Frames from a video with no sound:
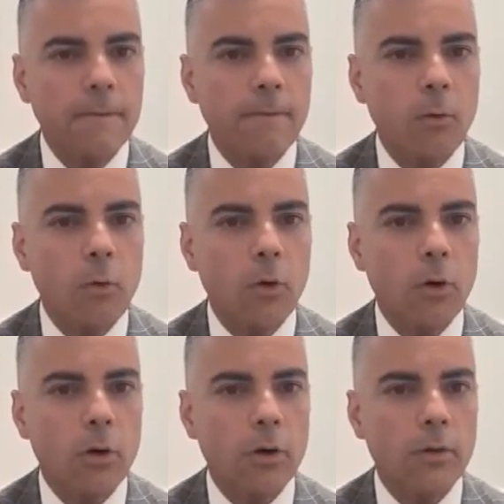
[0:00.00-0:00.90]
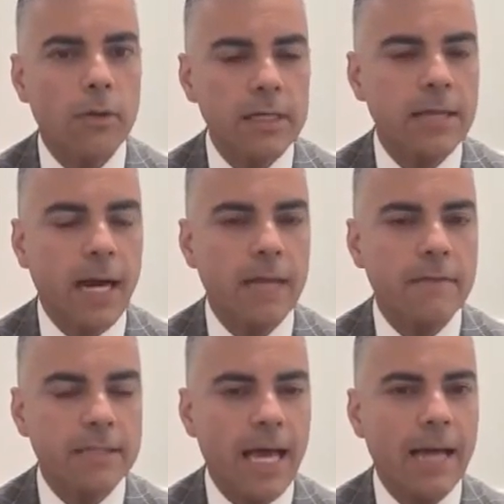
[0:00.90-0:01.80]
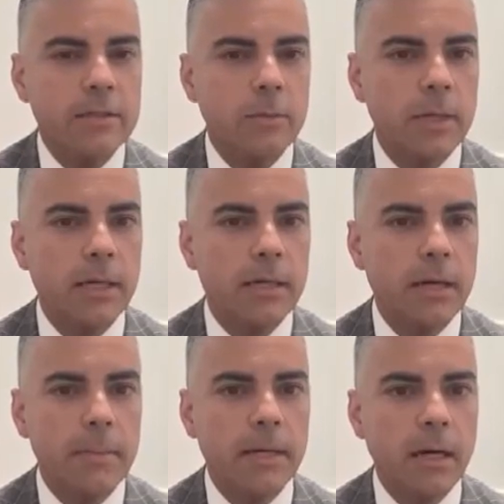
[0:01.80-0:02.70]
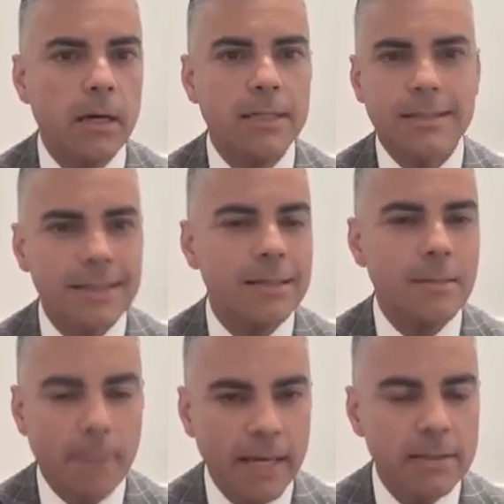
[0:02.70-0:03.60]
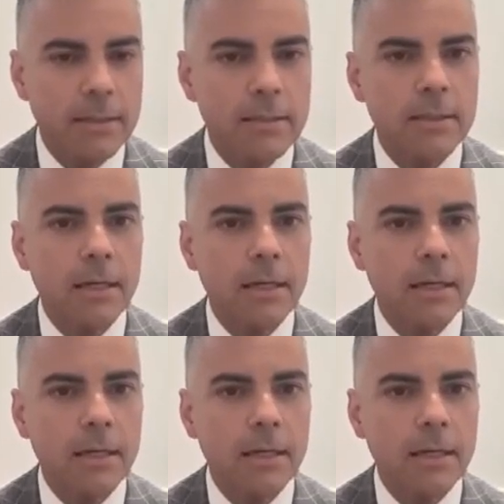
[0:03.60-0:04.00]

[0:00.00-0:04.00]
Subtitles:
for these kind of attacks to be coming on consistent basis,